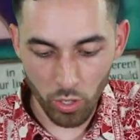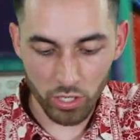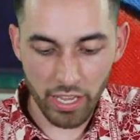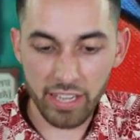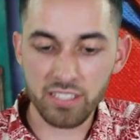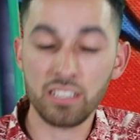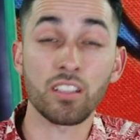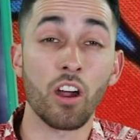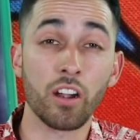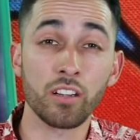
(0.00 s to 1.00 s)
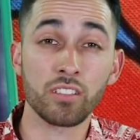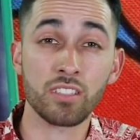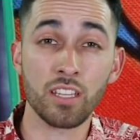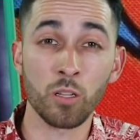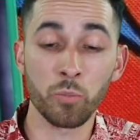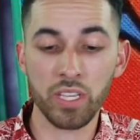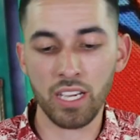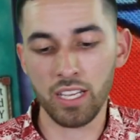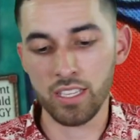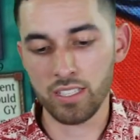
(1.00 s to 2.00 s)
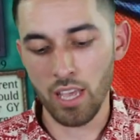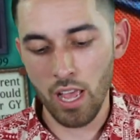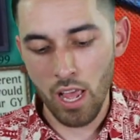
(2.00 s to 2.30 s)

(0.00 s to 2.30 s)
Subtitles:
World Legacy's Heart still, because